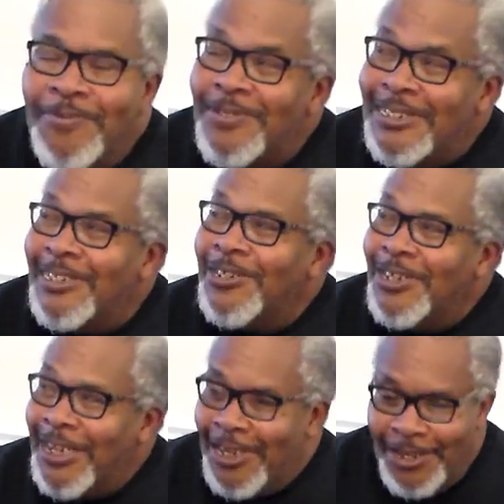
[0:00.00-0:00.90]
people just
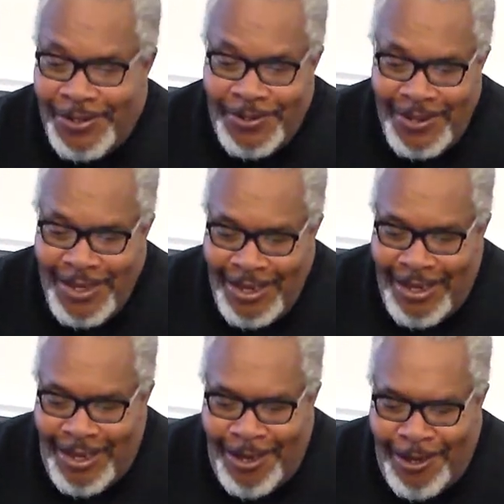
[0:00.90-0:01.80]
look at
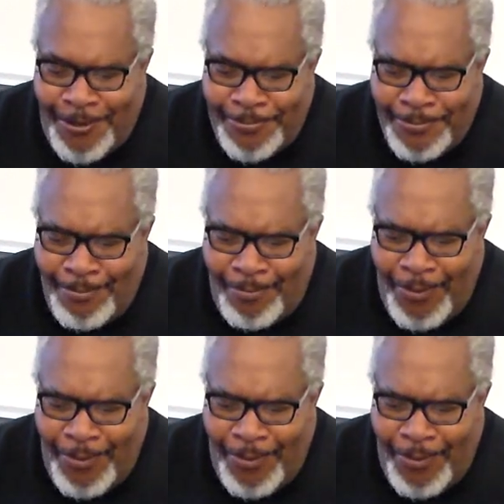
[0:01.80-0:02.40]
you.